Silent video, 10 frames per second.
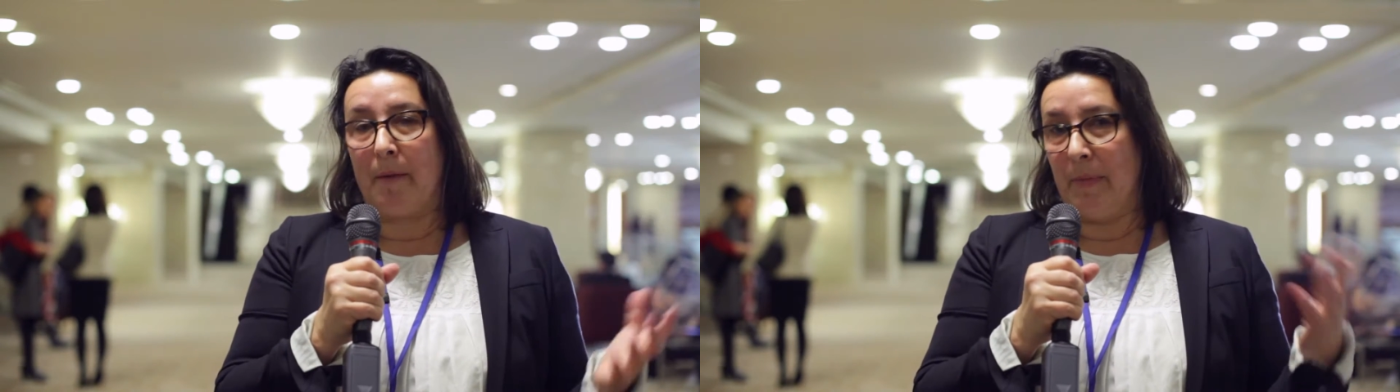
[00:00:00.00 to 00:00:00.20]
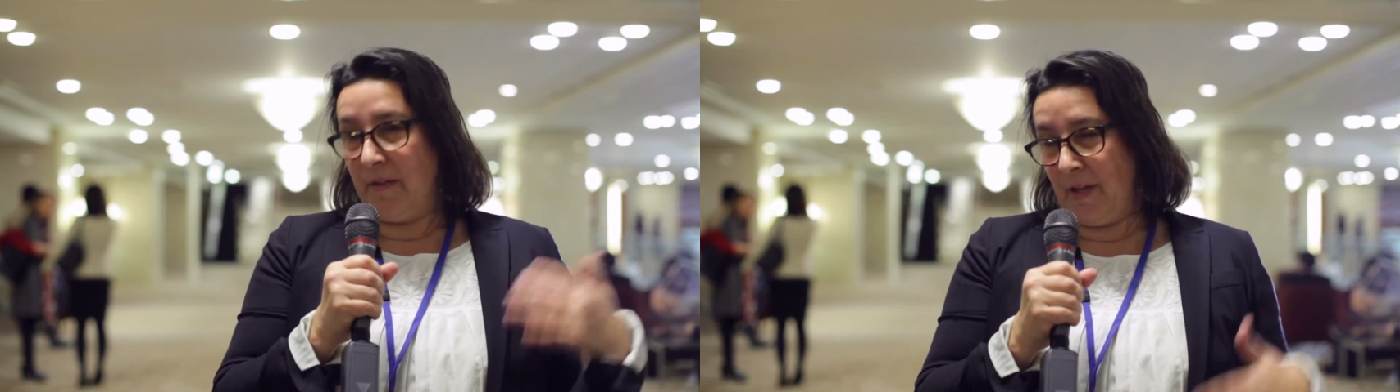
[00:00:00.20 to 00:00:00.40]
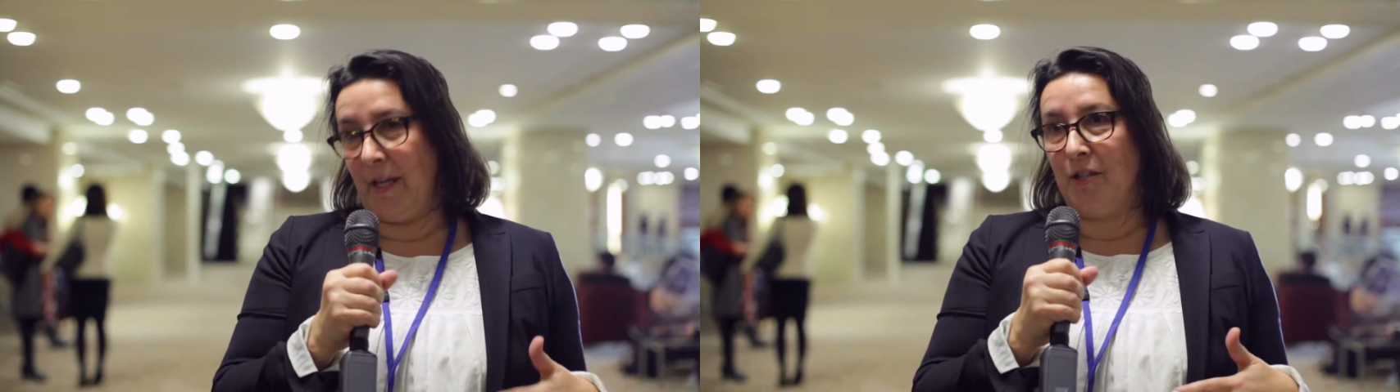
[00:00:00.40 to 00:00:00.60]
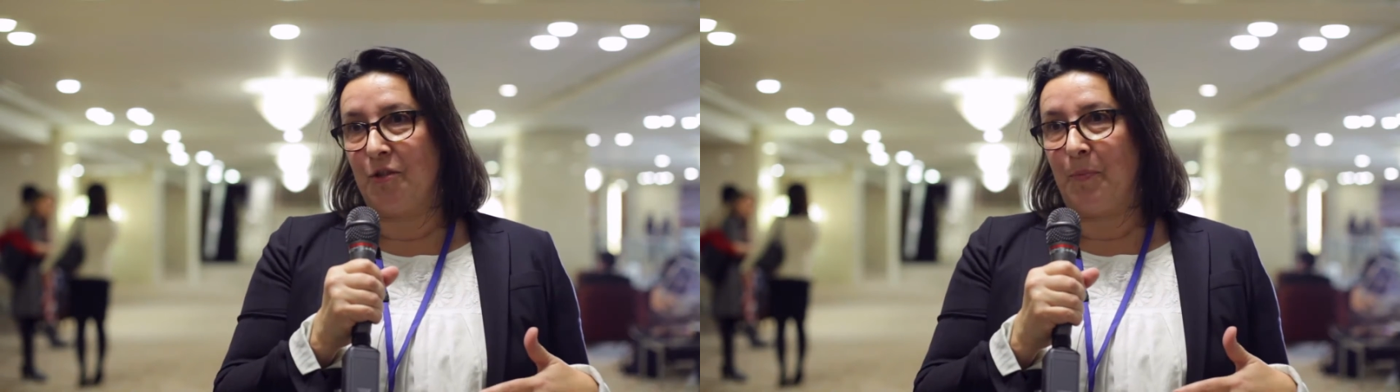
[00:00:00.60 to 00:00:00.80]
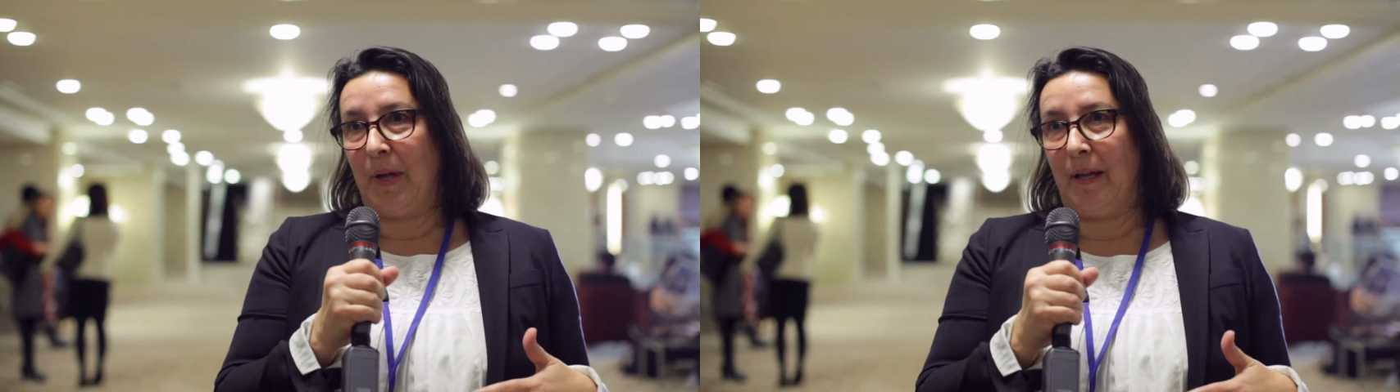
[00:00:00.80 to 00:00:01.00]
I'm living in
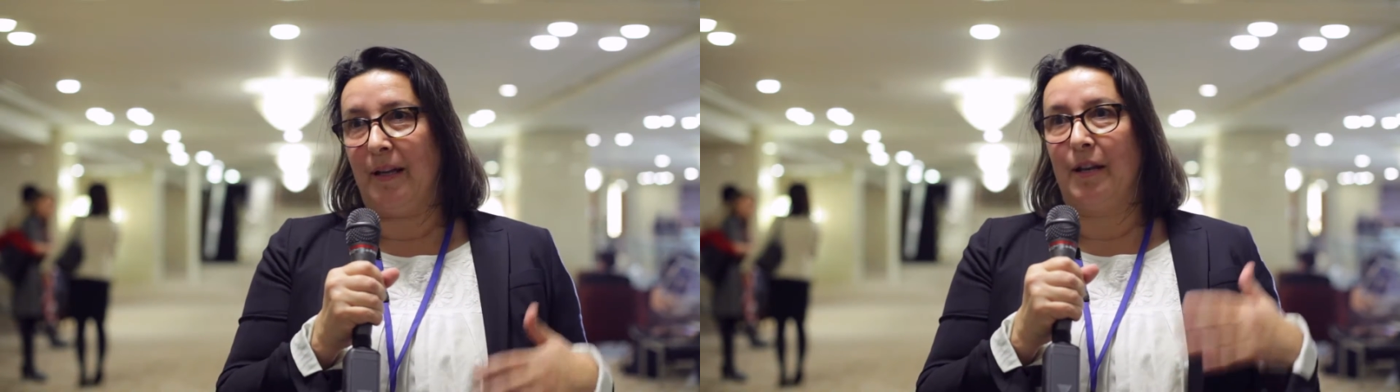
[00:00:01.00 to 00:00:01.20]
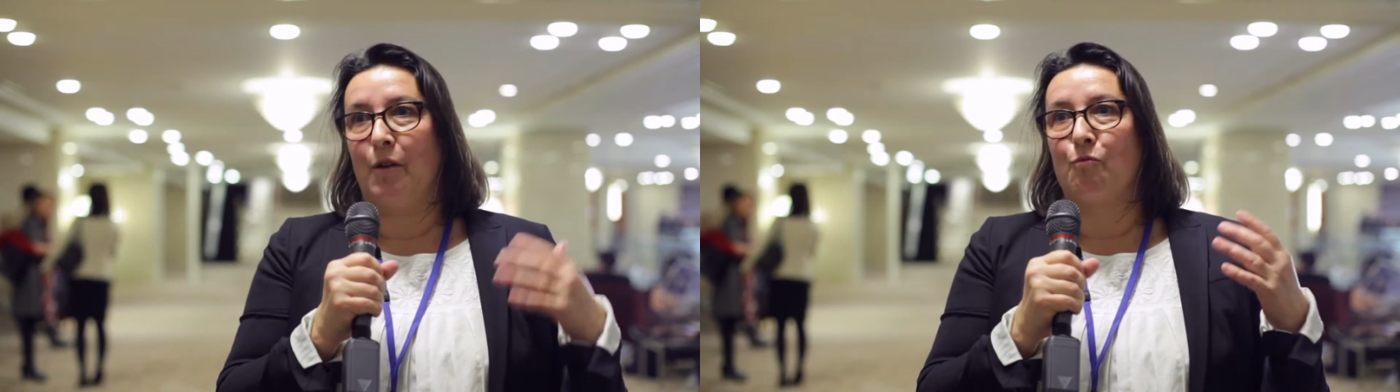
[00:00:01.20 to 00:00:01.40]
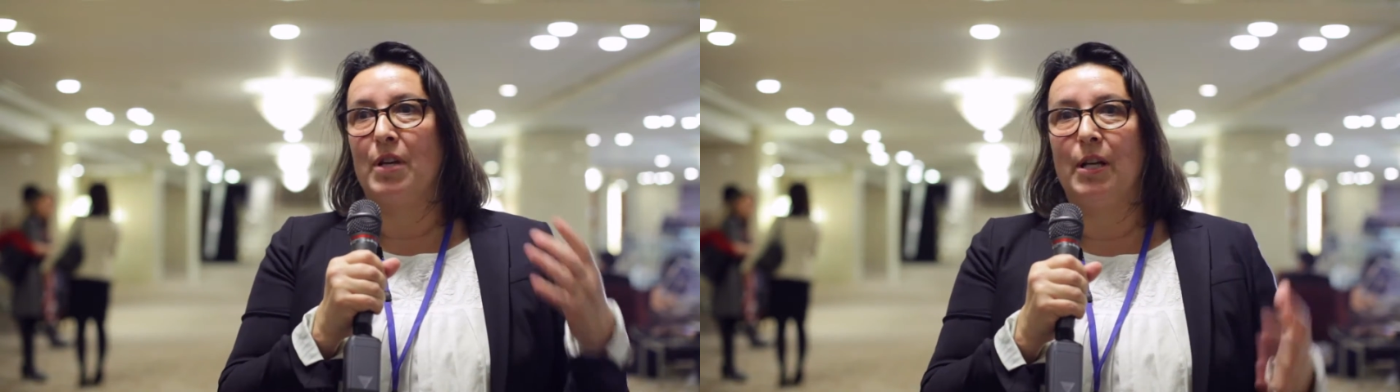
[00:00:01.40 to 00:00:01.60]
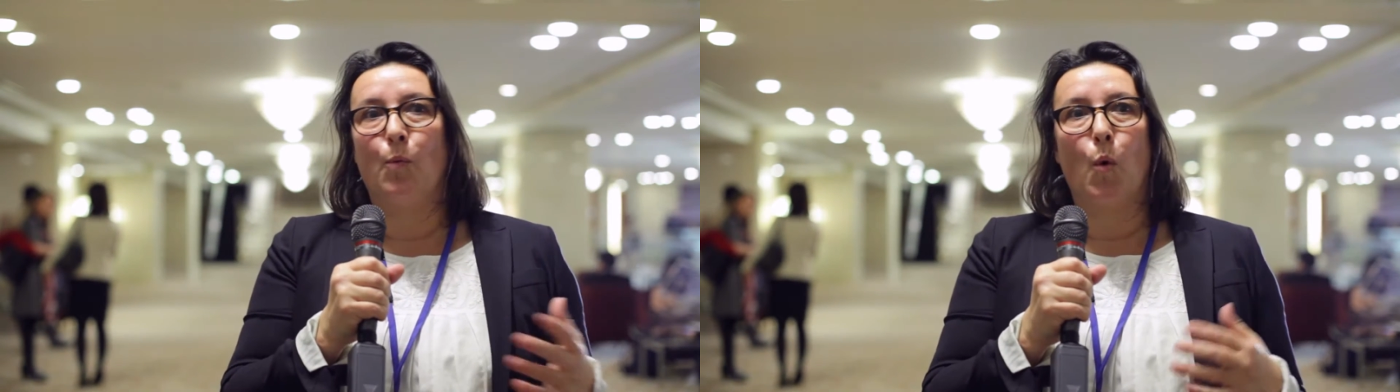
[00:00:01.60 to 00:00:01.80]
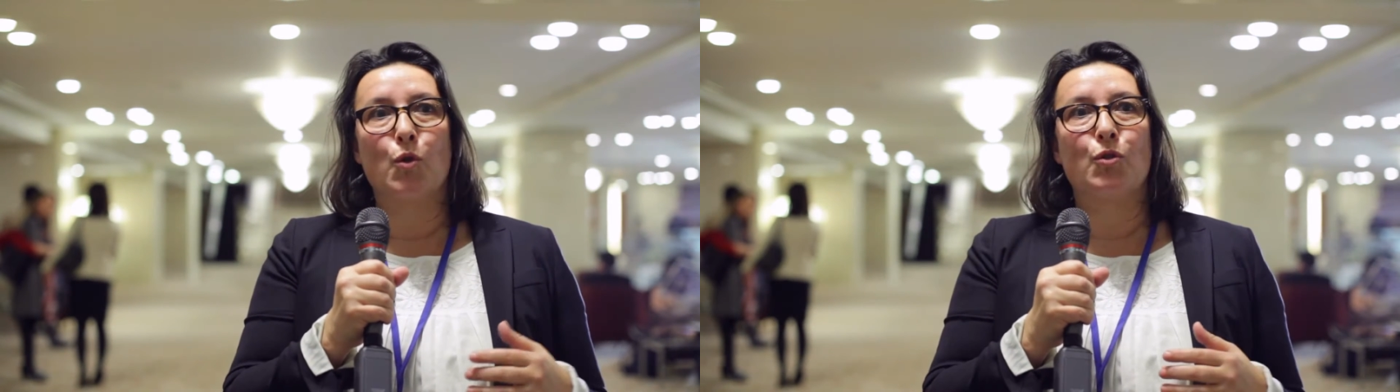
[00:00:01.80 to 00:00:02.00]
Japan, and I really
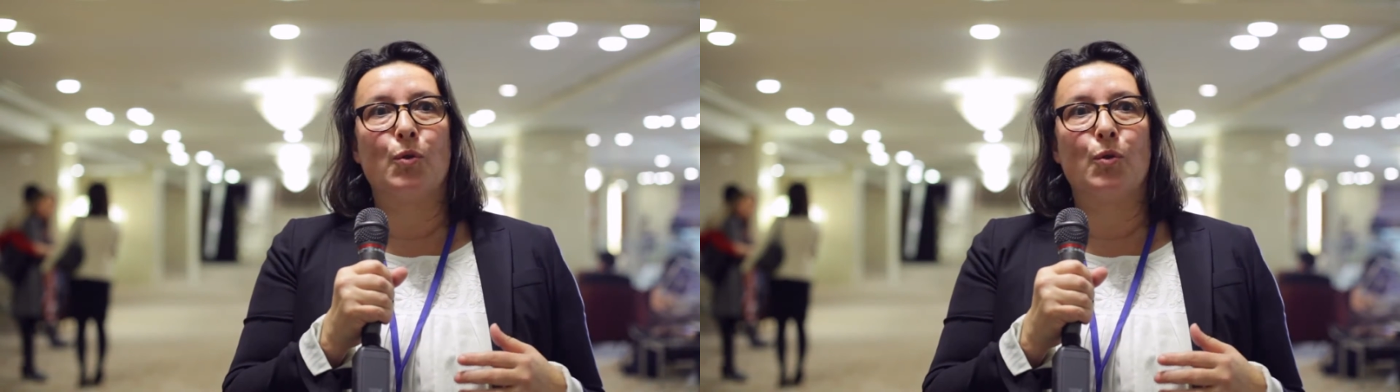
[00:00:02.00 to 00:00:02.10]
want